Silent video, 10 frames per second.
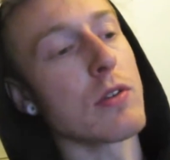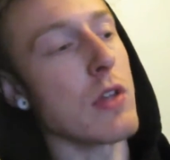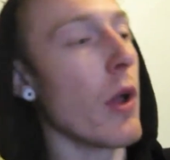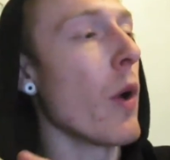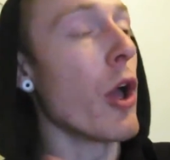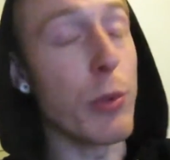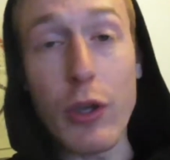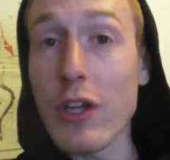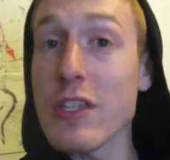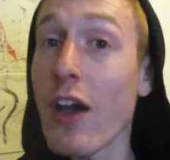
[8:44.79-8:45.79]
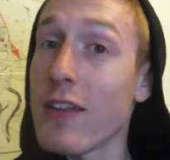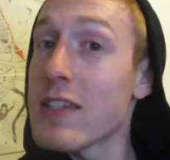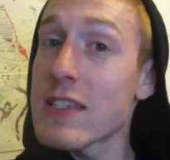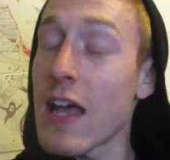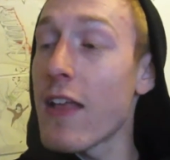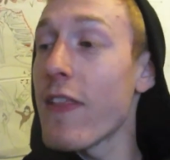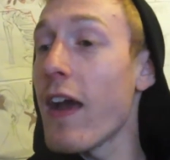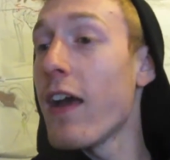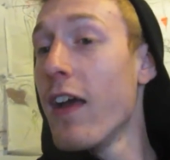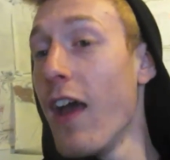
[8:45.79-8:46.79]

So hope you guys understand that.